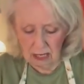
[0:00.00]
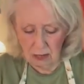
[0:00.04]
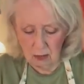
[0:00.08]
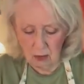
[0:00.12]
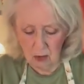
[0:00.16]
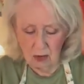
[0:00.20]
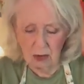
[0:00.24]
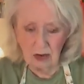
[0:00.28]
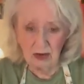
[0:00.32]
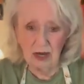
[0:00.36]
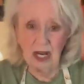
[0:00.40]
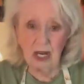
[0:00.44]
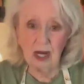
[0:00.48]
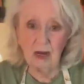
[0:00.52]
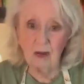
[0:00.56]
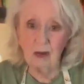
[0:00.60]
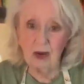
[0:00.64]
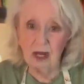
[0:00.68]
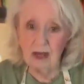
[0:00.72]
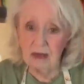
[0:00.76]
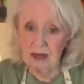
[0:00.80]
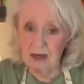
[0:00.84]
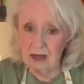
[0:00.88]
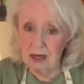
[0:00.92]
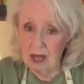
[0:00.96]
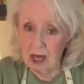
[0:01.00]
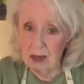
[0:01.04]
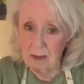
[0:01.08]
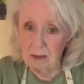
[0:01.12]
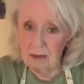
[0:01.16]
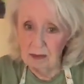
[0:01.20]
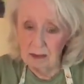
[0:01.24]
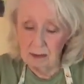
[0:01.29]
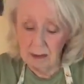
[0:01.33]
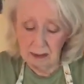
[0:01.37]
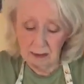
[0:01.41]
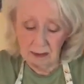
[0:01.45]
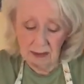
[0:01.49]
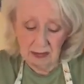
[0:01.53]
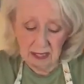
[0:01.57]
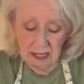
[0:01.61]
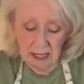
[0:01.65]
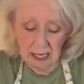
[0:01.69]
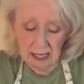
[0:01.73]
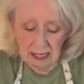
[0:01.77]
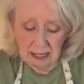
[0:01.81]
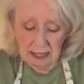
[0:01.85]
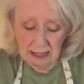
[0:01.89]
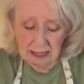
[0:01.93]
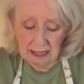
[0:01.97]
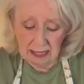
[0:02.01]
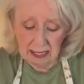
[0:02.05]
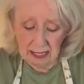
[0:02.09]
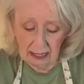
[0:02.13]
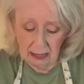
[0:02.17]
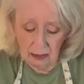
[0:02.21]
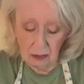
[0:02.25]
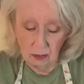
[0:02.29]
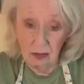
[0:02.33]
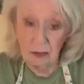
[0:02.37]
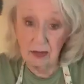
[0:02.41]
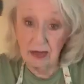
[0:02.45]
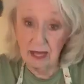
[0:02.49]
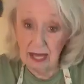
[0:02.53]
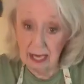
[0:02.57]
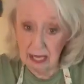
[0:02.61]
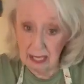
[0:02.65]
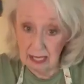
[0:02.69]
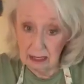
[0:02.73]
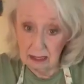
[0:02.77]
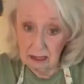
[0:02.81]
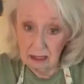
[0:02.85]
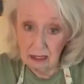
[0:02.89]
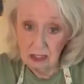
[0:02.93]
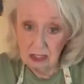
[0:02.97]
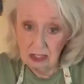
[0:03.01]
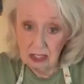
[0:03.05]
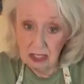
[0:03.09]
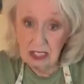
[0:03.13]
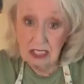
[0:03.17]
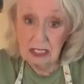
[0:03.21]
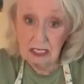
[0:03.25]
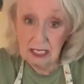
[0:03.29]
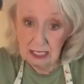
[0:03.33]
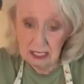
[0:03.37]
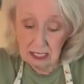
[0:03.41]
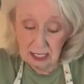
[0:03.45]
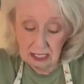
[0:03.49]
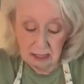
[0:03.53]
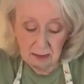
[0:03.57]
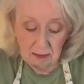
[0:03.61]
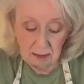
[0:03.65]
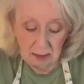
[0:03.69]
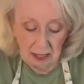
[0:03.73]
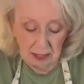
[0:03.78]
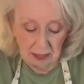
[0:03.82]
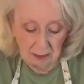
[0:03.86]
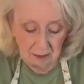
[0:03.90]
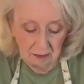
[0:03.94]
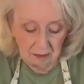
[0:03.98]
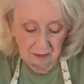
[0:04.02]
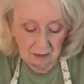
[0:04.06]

want to decorate the top of my potato salad with that. She said, yes, ma'am.